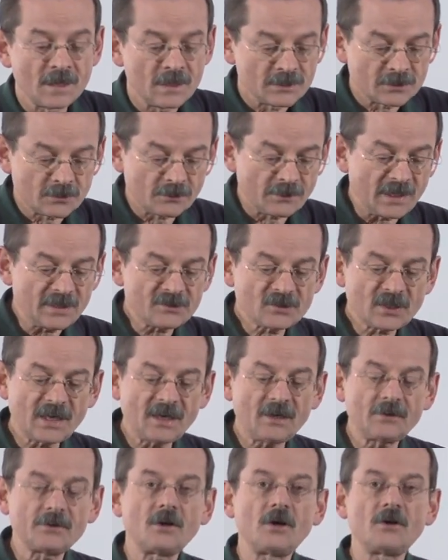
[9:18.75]
So that's
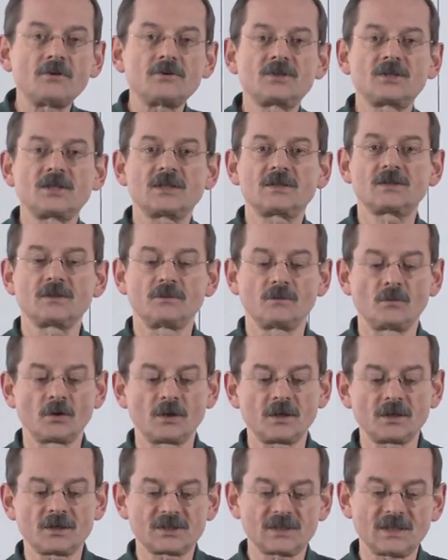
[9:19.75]
how the Host system
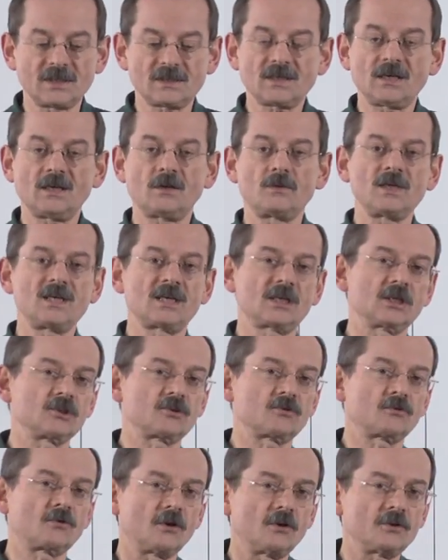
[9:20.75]
works. That's how we
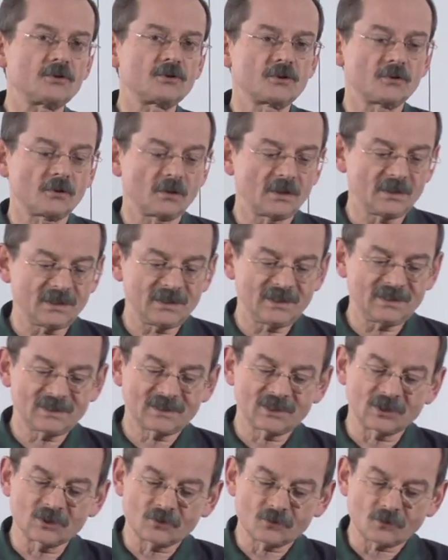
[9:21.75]
control
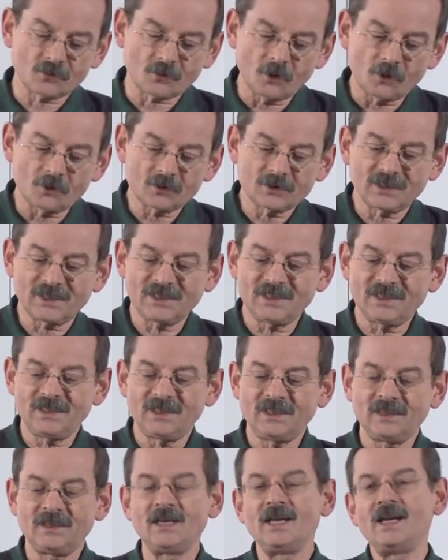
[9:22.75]
soiling, control
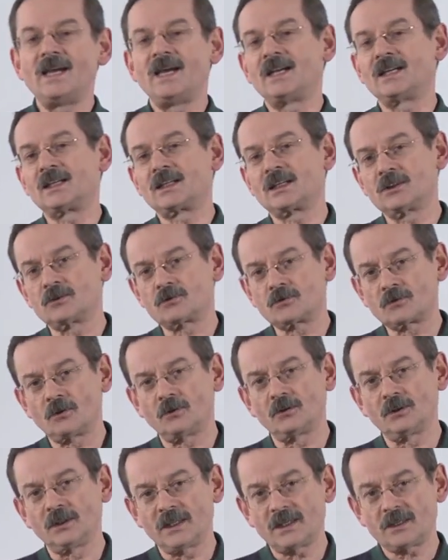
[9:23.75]
cleaning, and
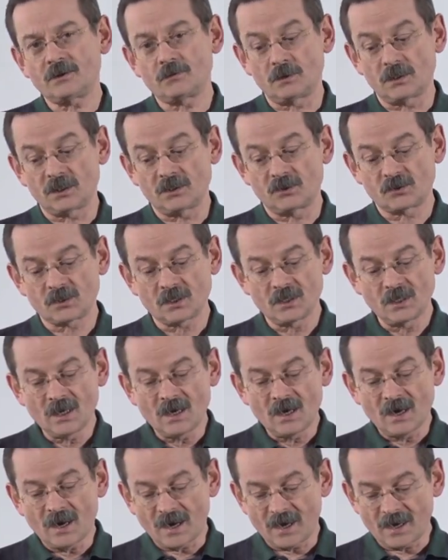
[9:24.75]
control liquids
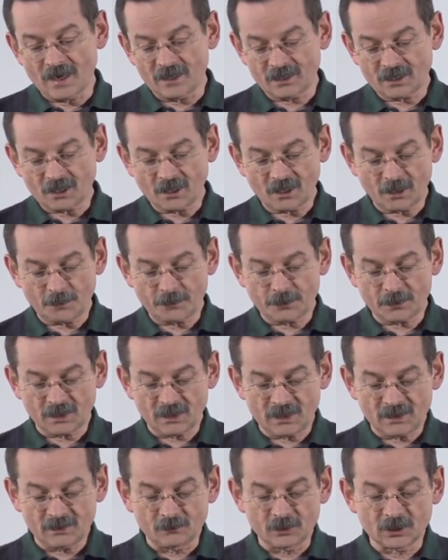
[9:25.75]
on
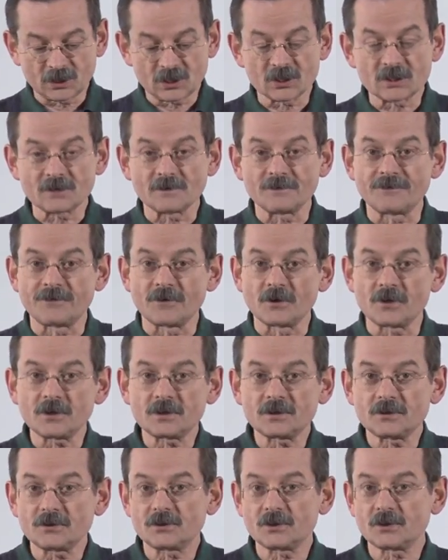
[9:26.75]
carpeting, which is a
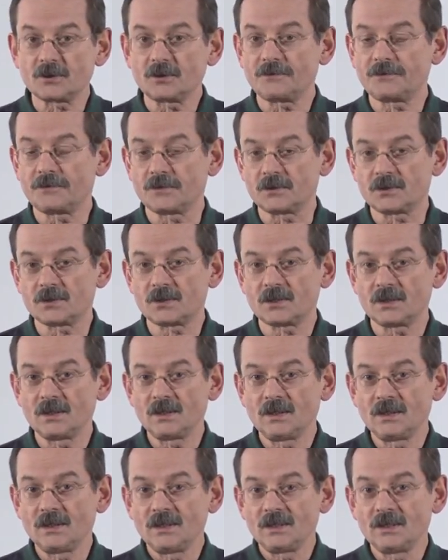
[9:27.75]
vertical surface,
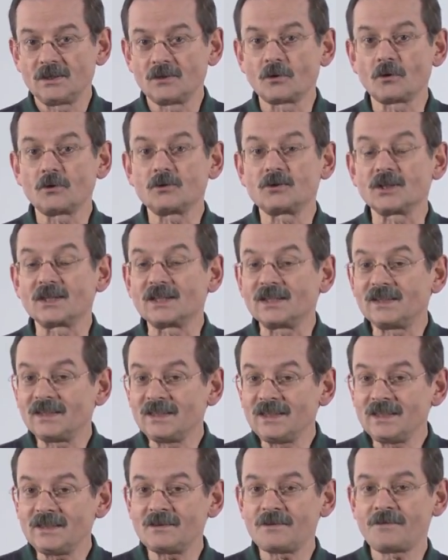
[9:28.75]
in order to
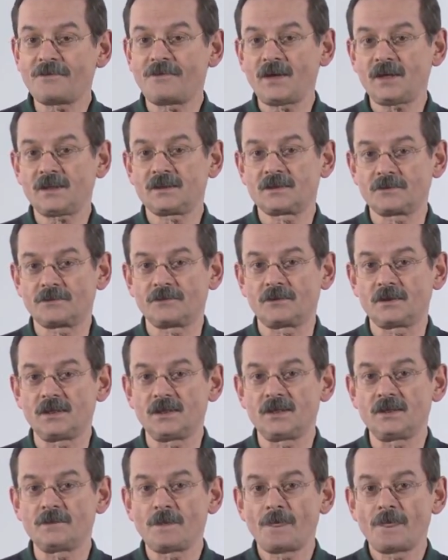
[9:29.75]
clean it
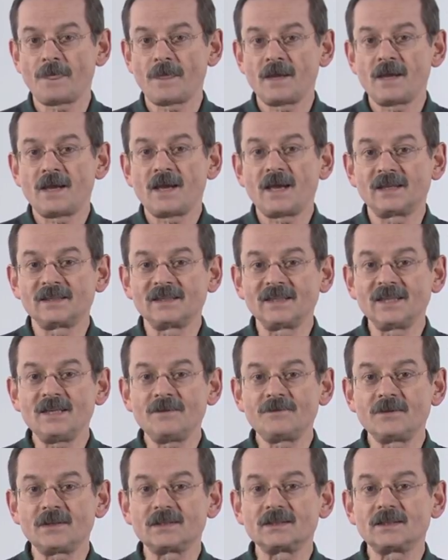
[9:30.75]
effectively and
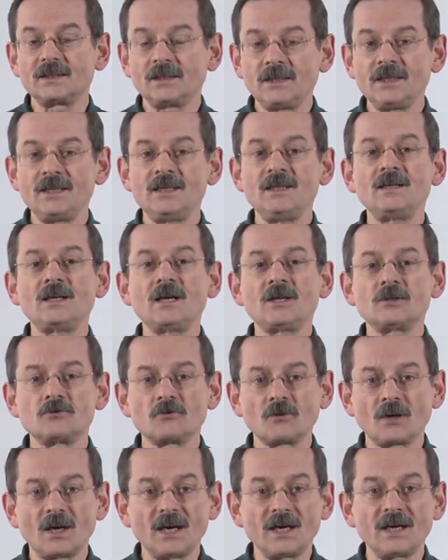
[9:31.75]
leave it clean,
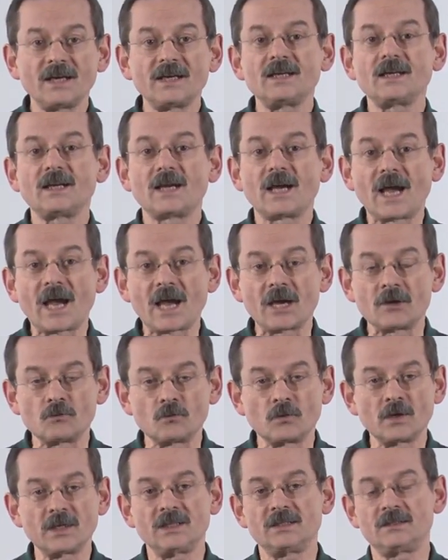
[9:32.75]
dry,
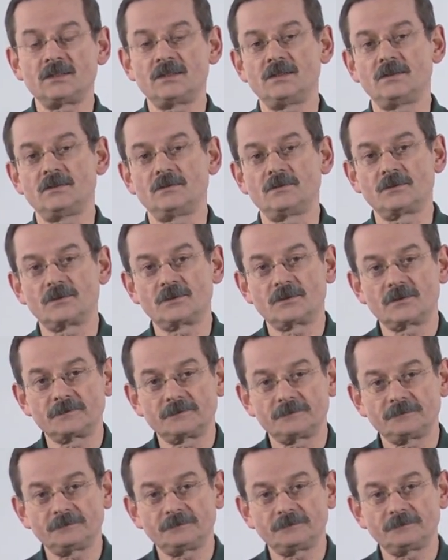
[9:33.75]
and ready to use.